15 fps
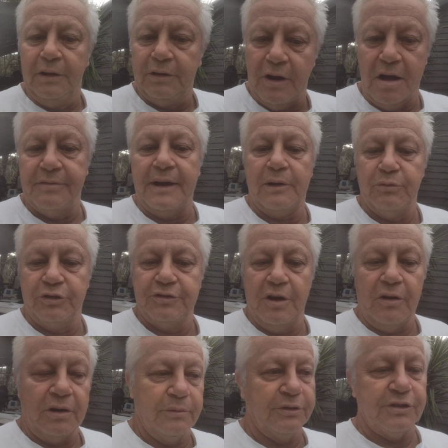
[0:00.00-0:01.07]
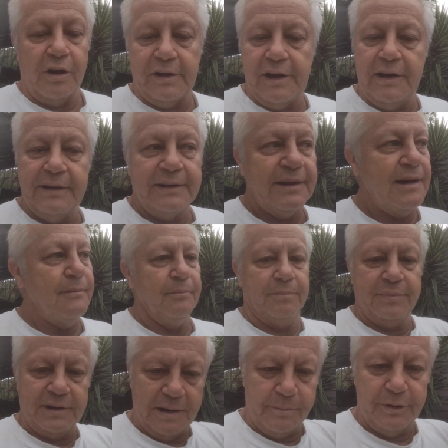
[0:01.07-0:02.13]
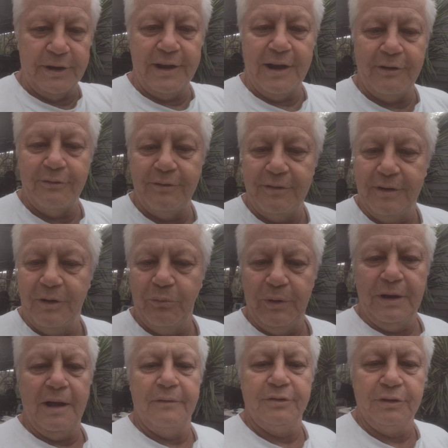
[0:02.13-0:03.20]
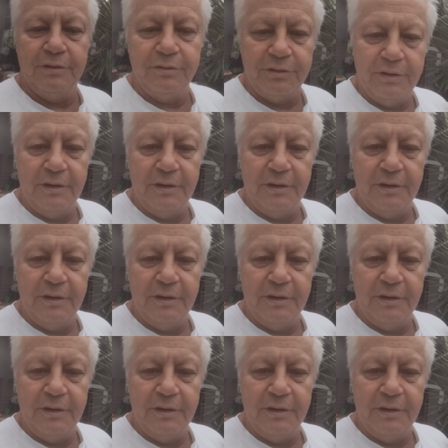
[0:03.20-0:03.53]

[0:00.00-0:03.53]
Novak was told it was okay to come. Come on out, we love you.